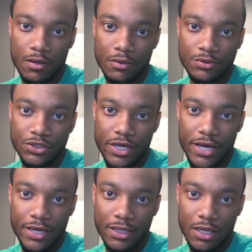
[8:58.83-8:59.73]

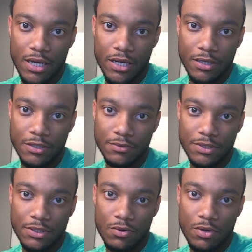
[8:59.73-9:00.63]
Jay Lyons, what's
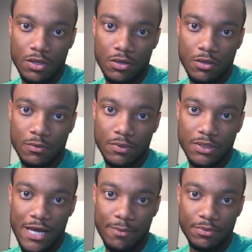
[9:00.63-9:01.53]
going on? What's
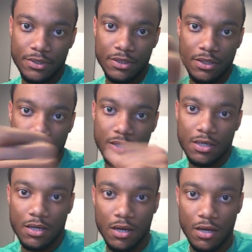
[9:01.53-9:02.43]
happening?
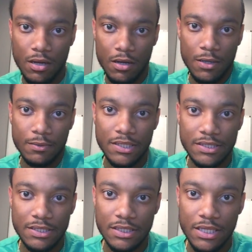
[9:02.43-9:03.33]
Let's
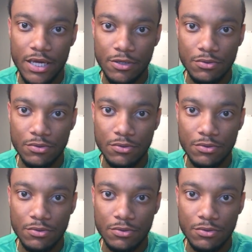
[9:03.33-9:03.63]
see. Can you